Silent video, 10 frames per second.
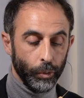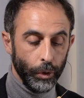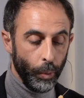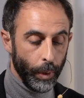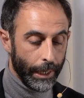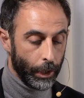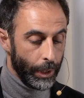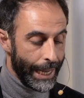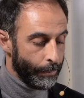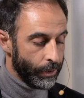studio with a
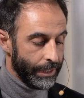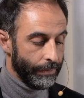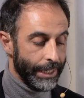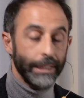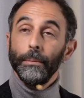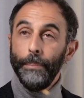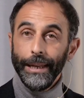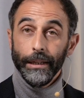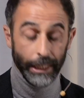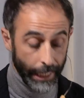collaborative and
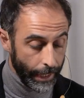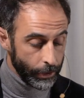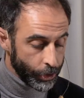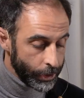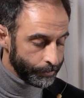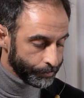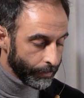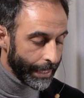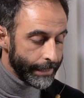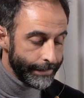independent culture,
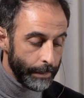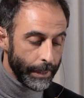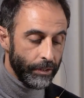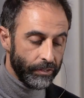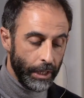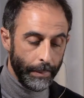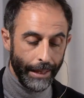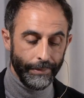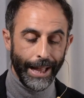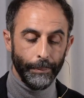Tim and his team
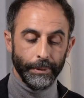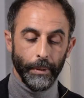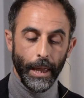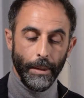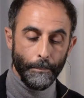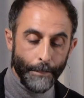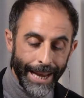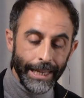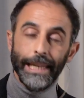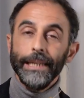have helped
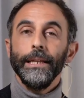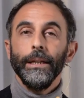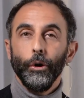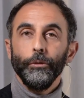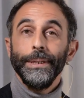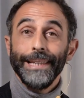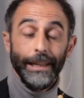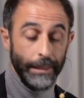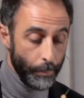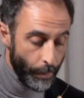many leading
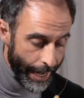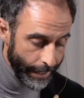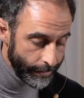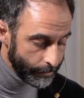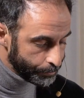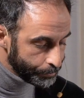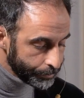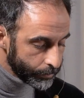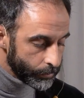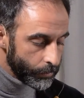hospitality brands
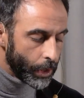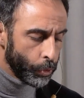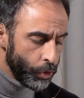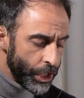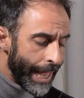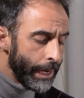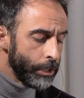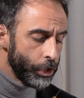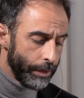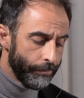to
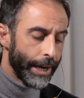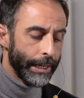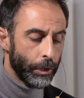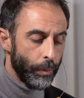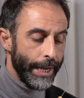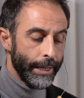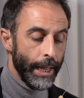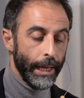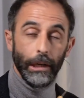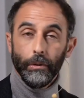challenge, define, and create
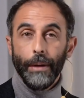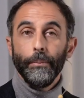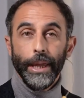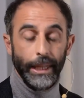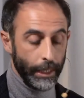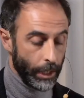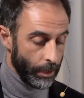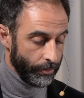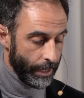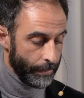groundbreaking
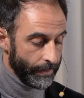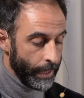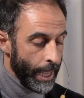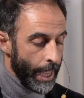concepts